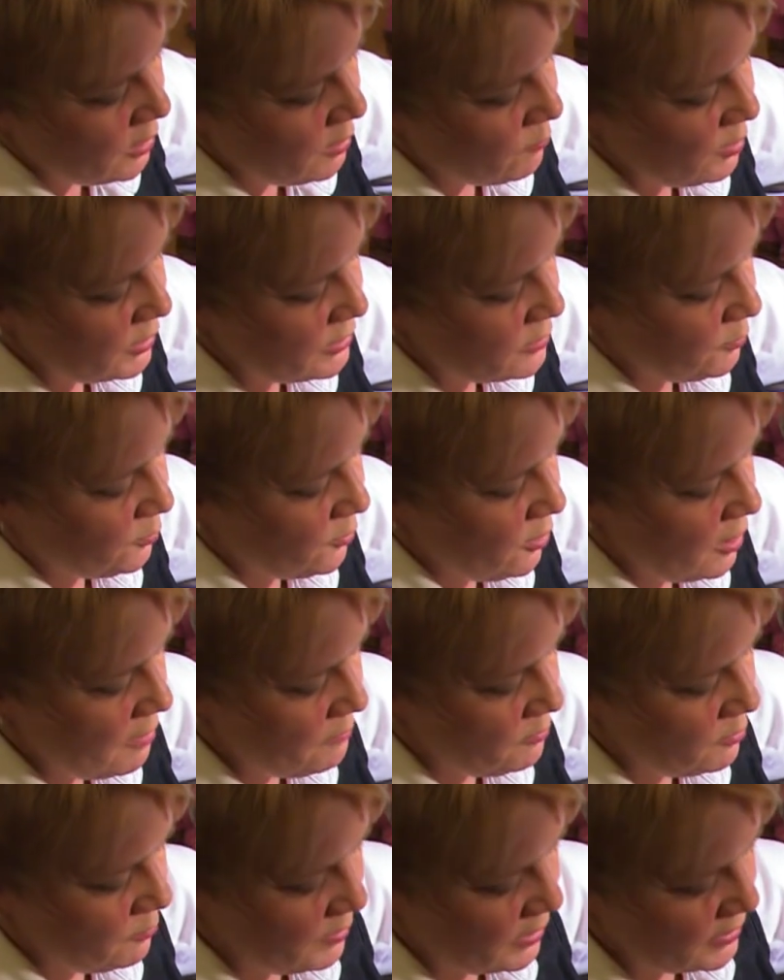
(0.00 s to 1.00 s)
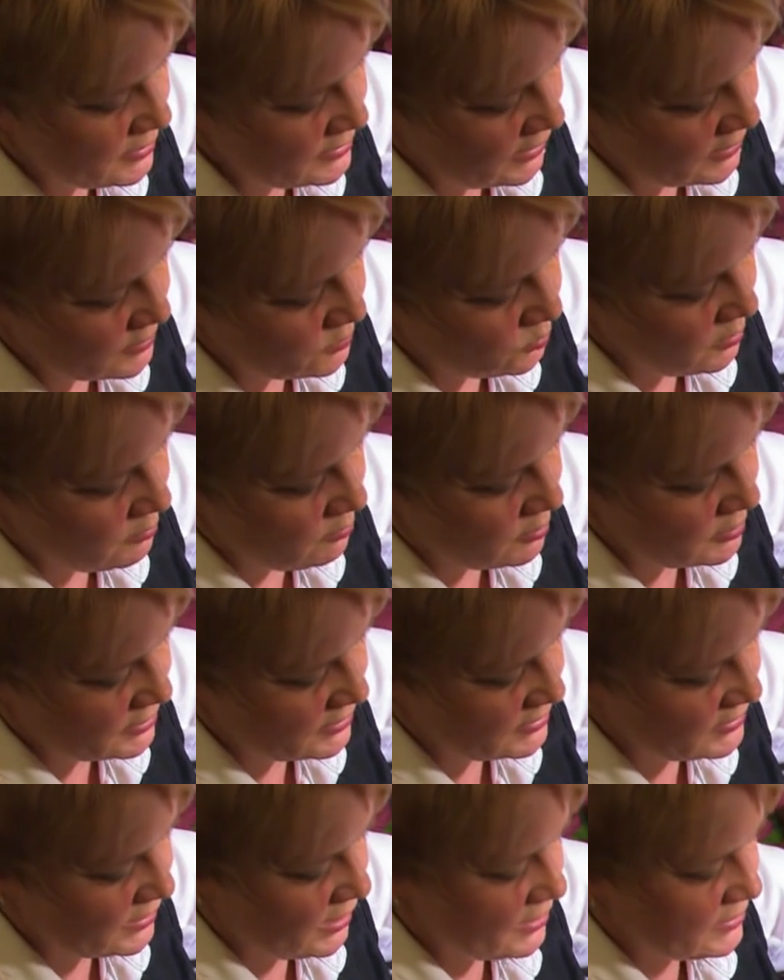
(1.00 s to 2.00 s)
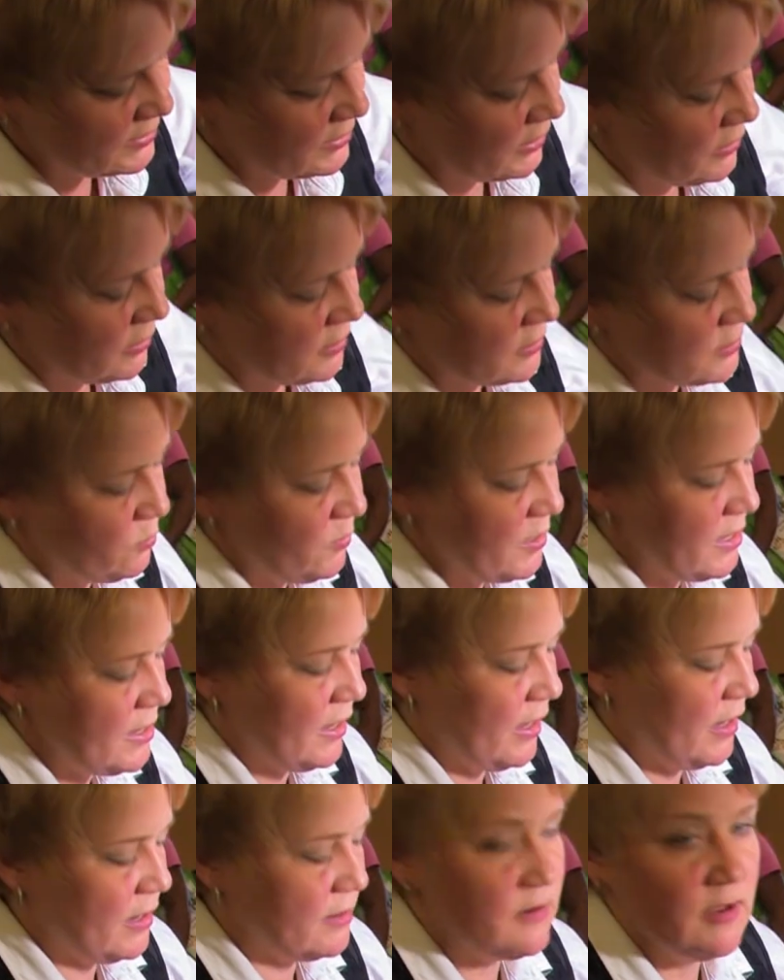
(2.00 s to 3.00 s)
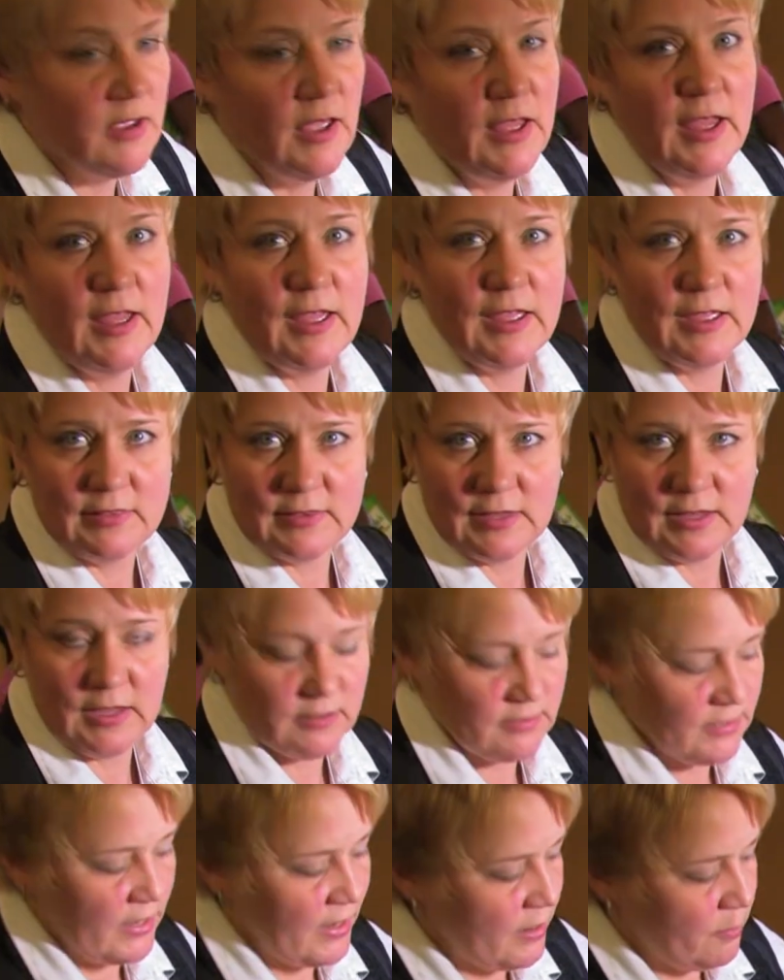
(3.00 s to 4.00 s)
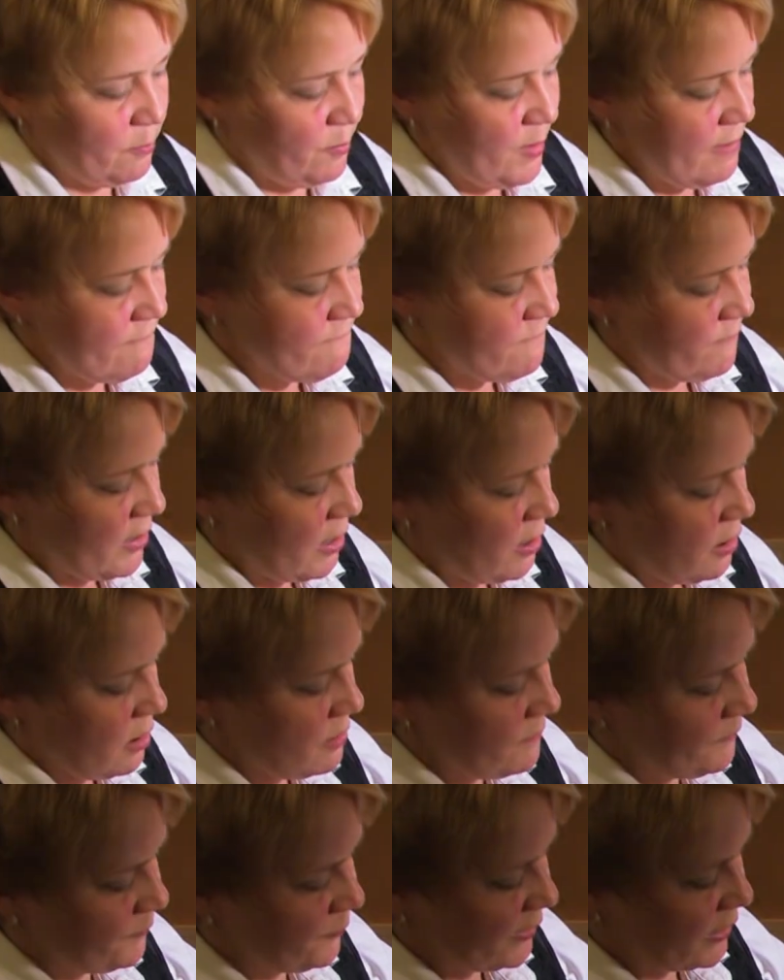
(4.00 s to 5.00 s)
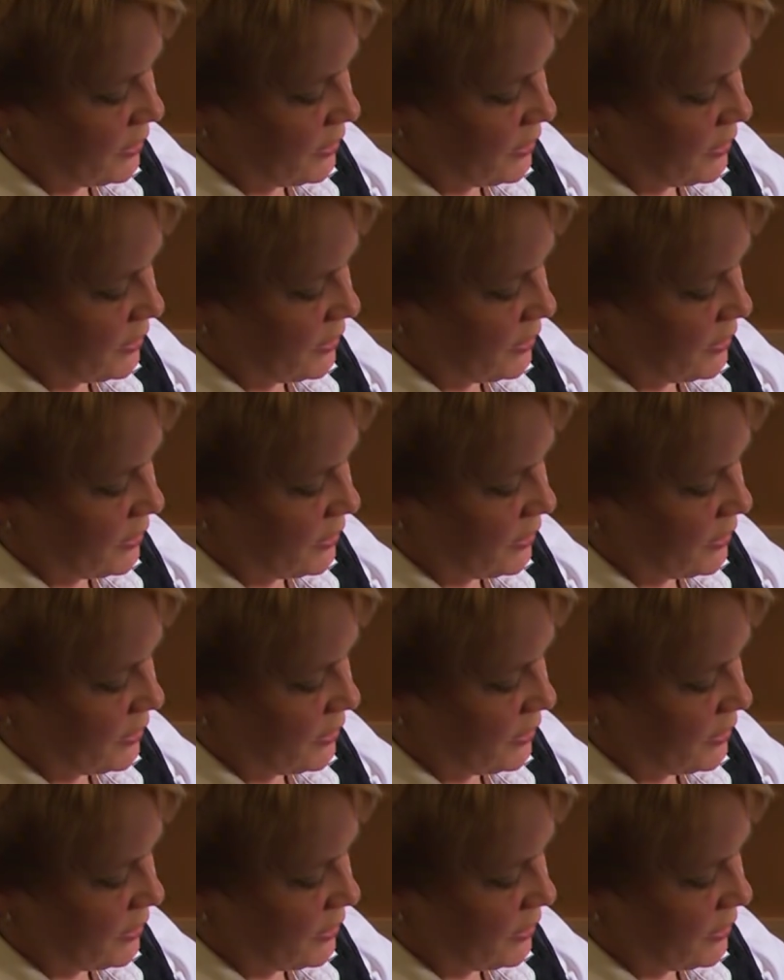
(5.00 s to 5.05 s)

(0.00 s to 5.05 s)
But the problem is, as we were discussing this weekend at the Atlanta Pet Fair,